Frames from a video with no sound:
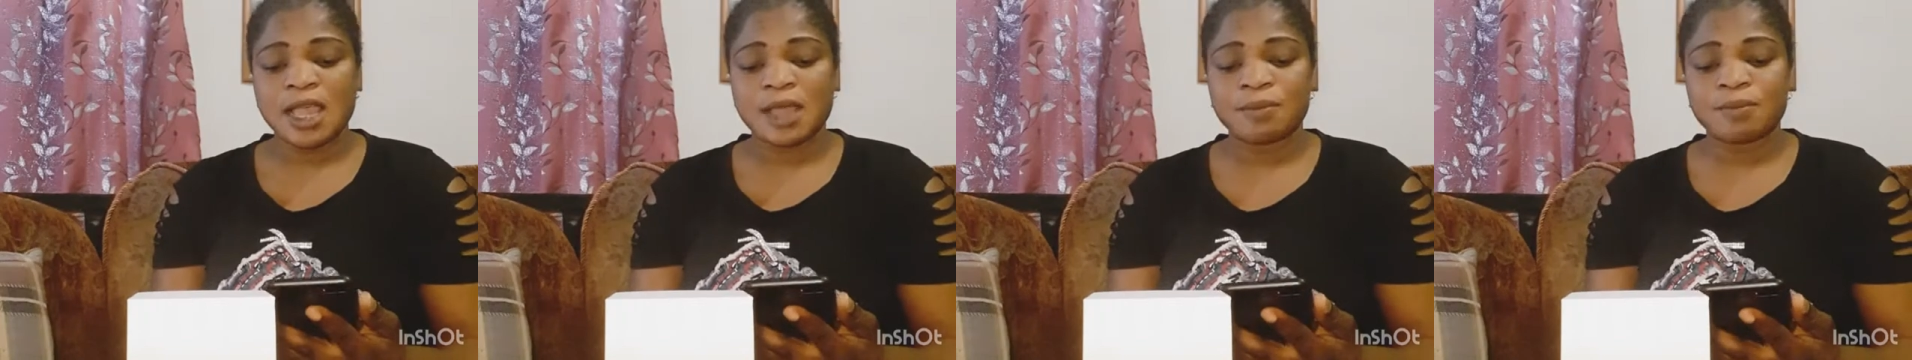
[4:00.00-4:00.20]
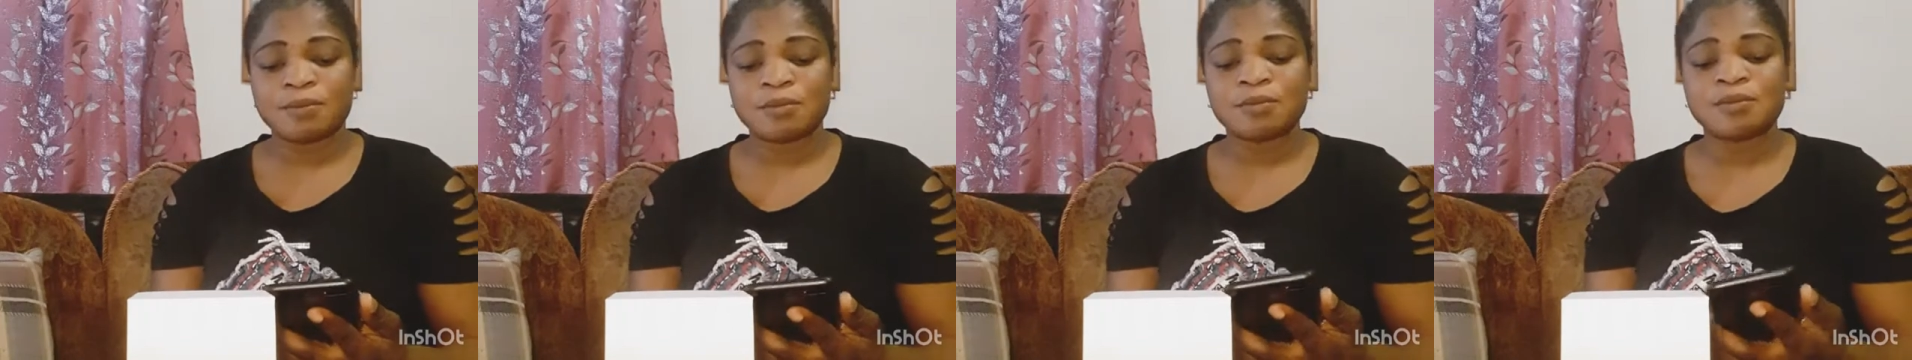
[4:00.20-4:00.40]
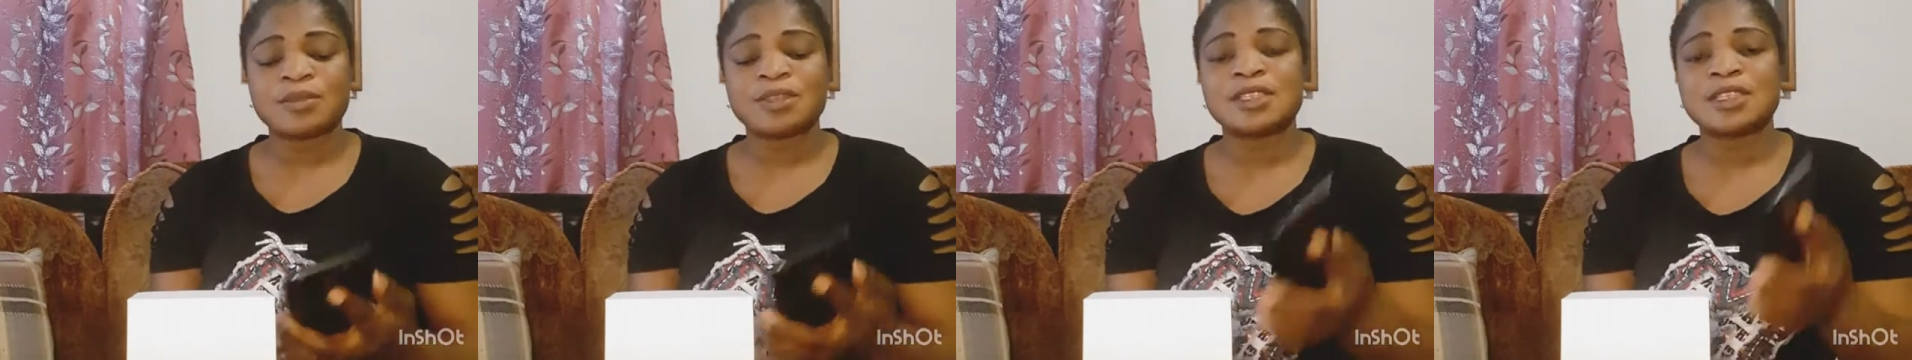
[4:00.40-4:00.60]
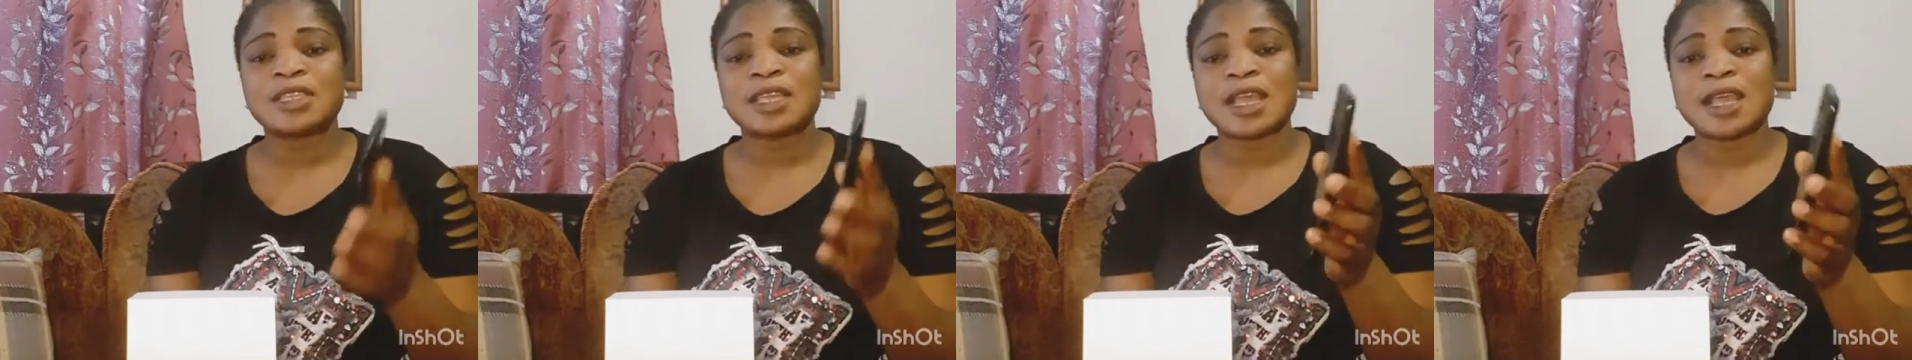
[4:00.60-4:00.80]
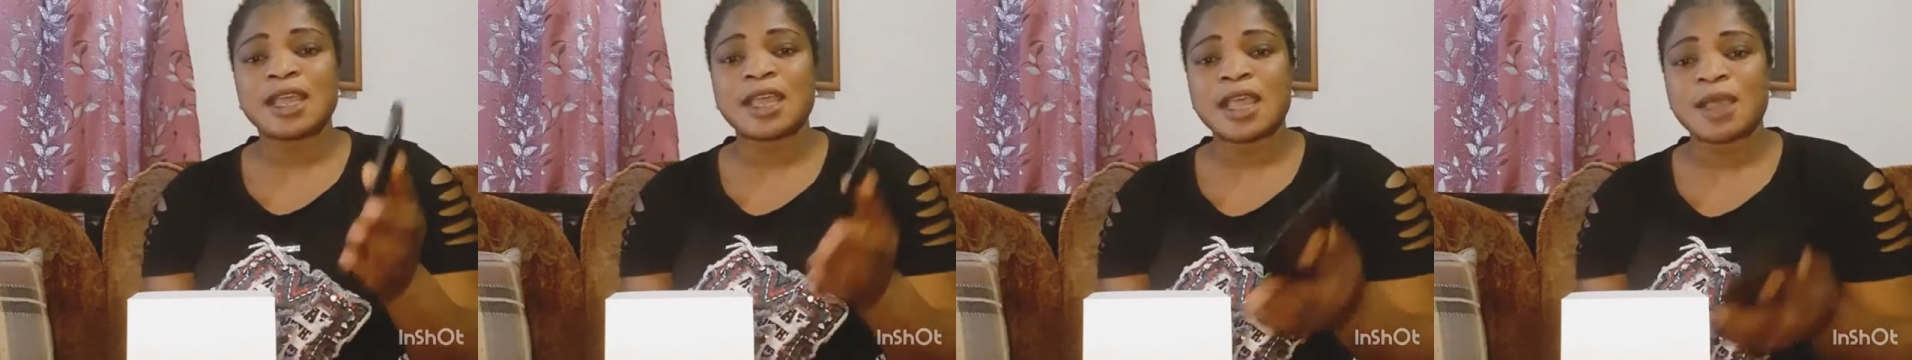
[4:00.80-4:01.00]
I'm
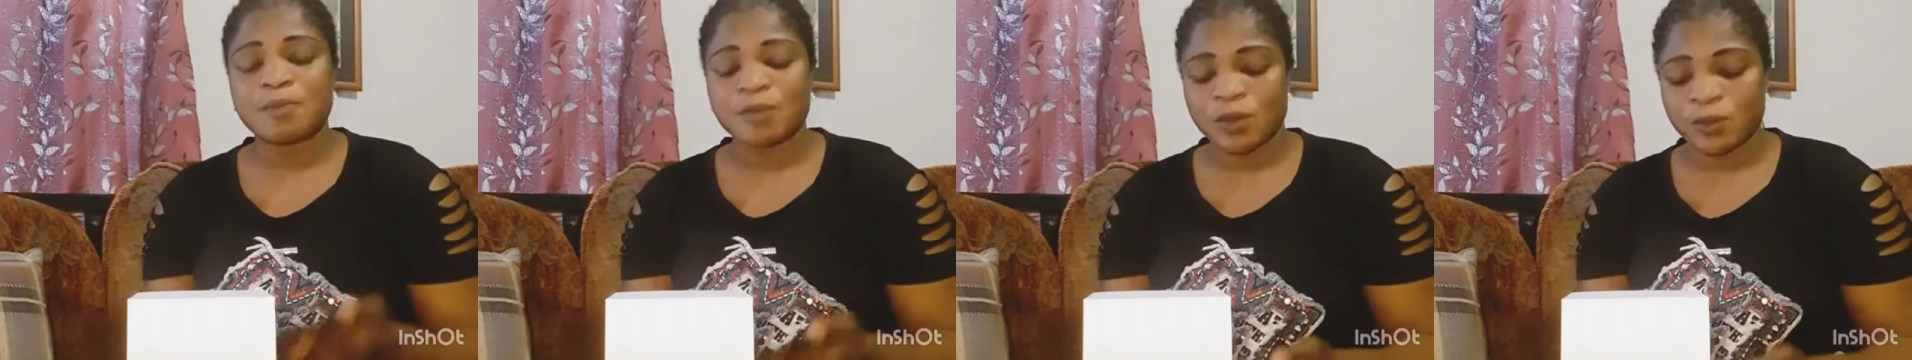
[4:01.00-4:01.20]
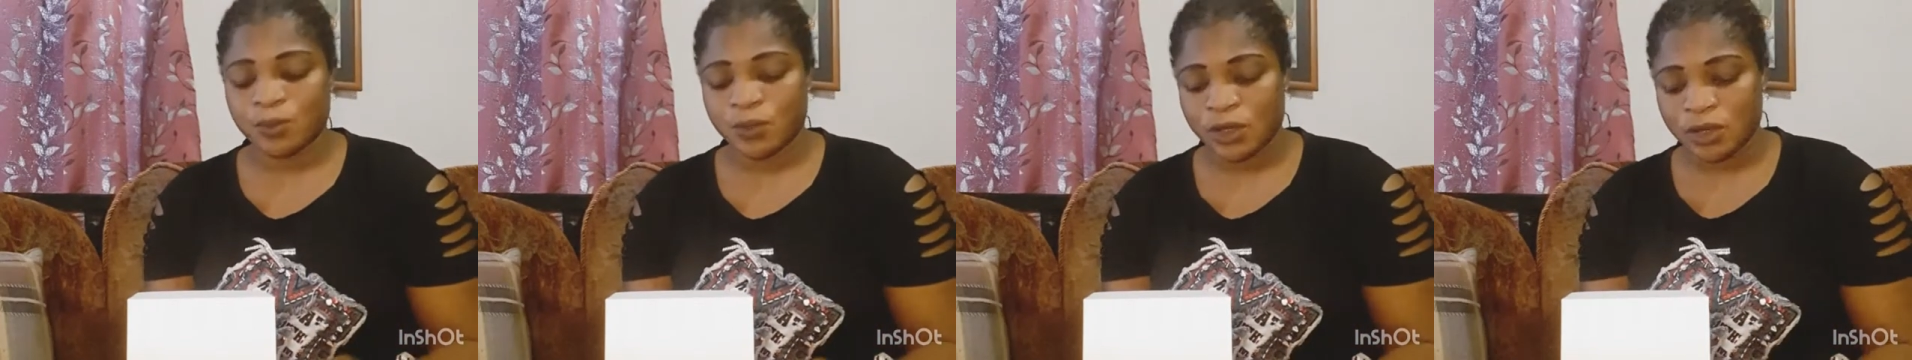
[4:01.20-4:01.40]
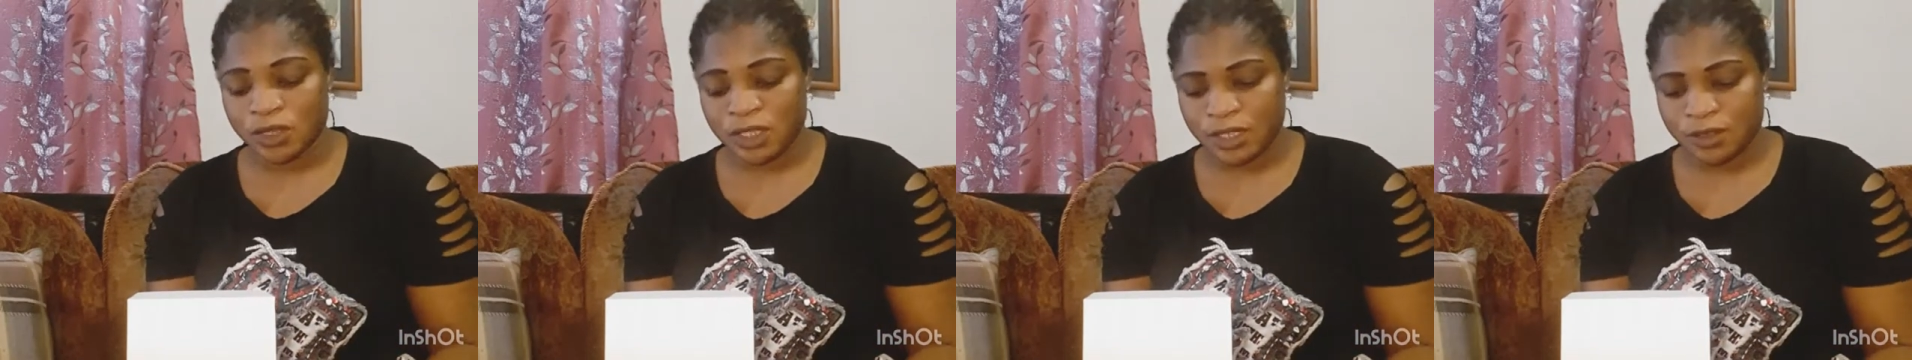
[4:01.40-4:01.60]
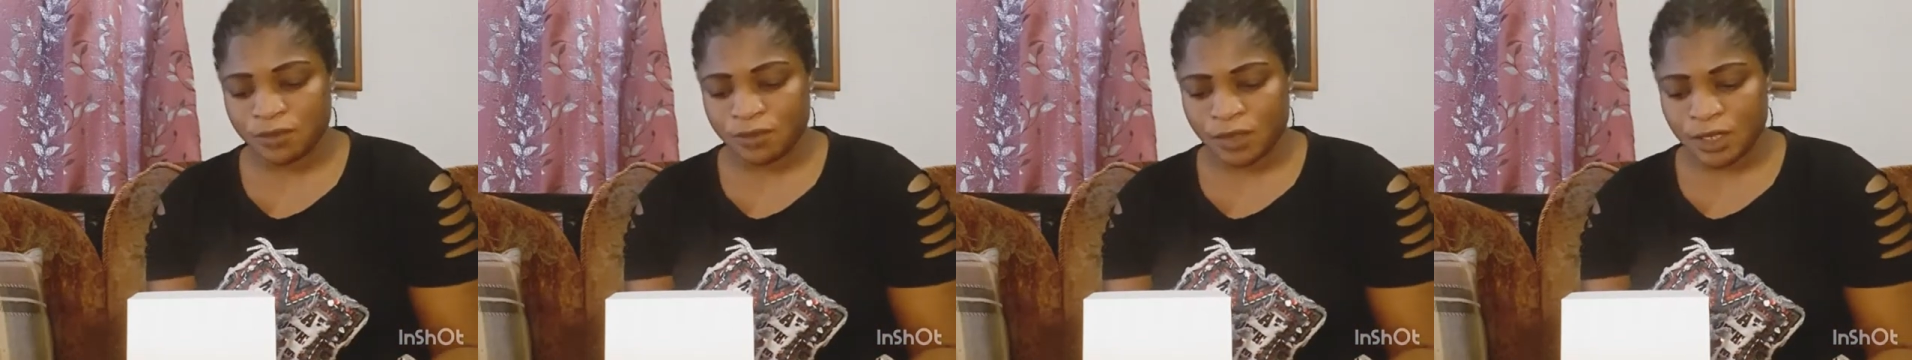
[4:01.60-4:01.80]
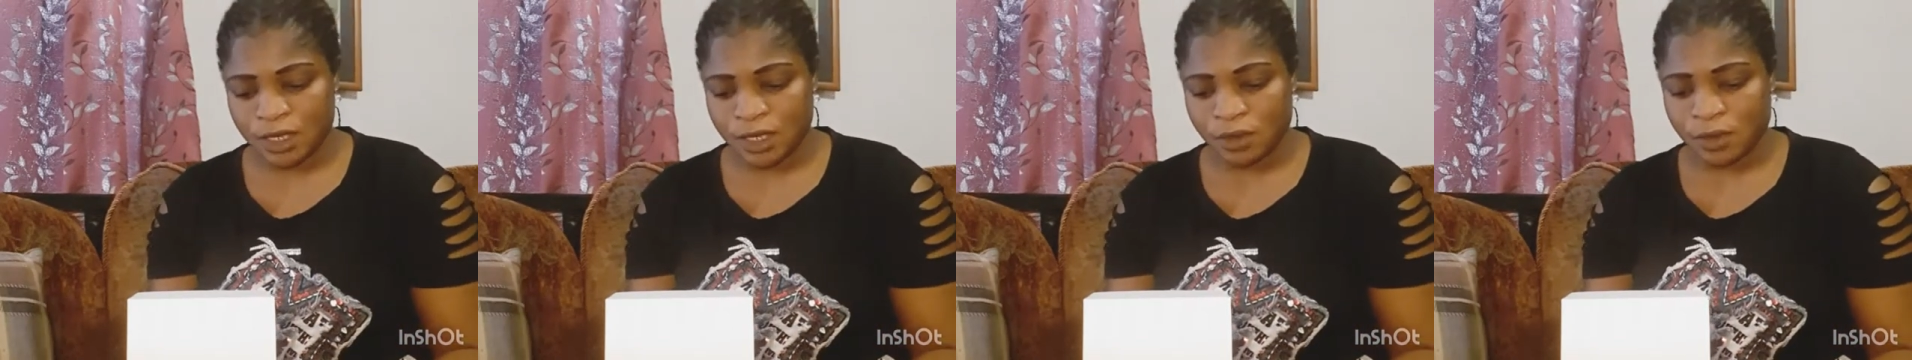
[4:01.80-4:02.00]
uploading
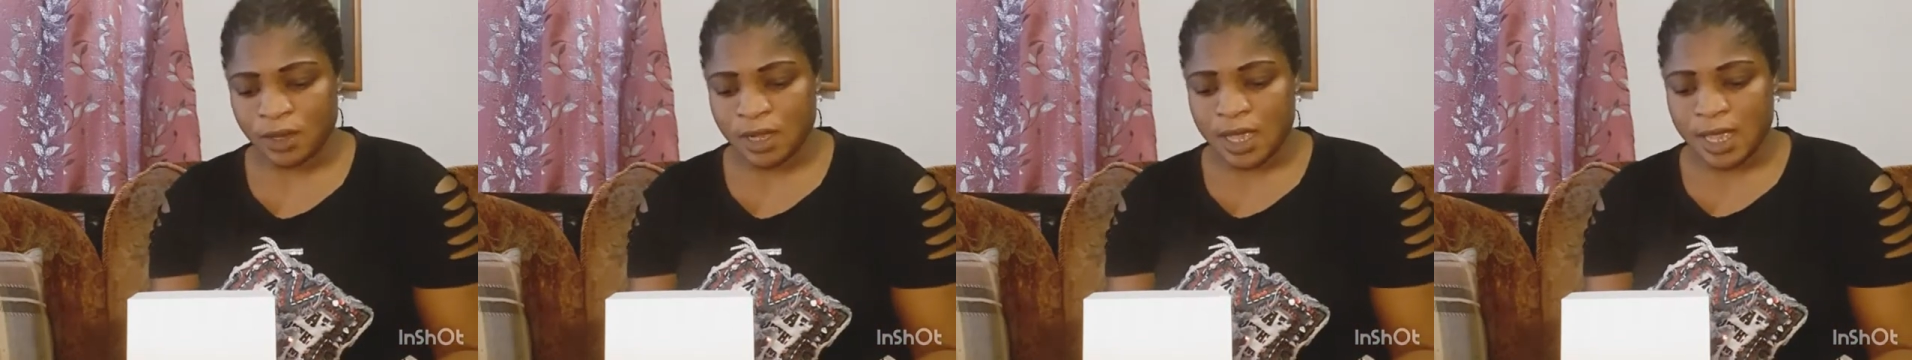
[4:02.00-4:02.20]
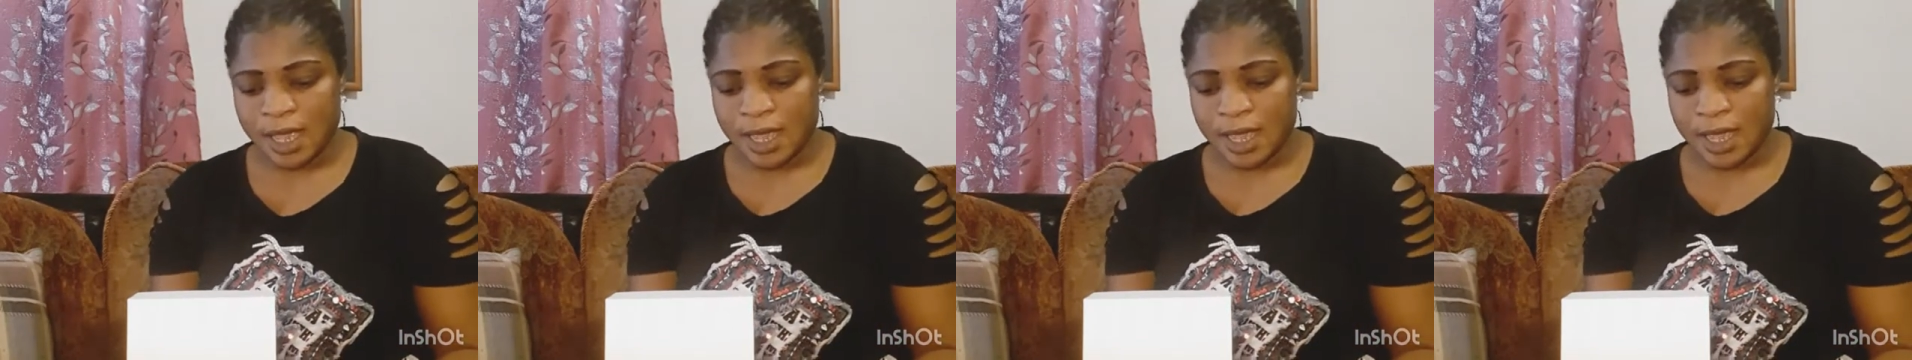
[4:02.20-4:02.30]
video.